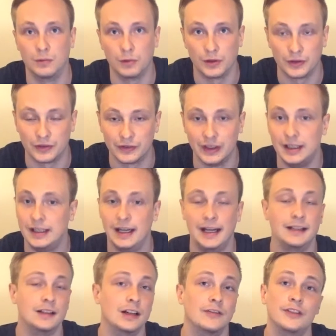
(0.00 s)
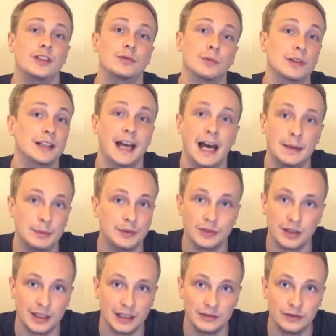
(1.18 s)
works, and nothing's really happened to
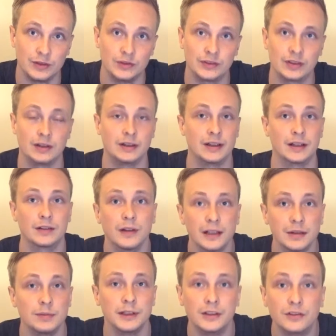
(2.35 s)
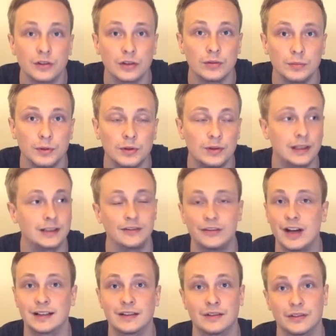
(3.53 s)
the headphones. They're incredibly durable, and the
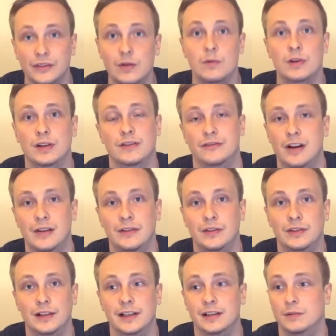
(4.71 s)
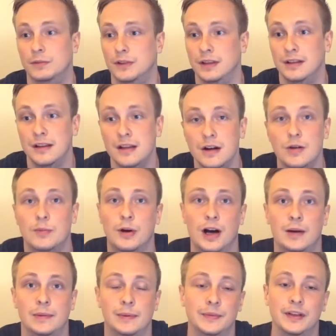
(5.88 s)
fact that they're still working 5 years later with no
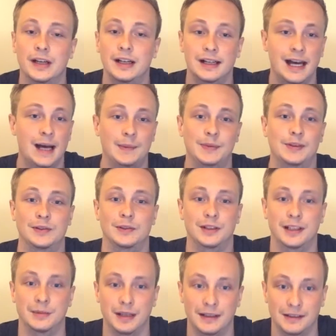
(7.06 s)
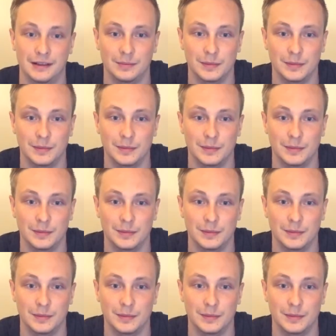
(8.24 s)
problems absolutely amazes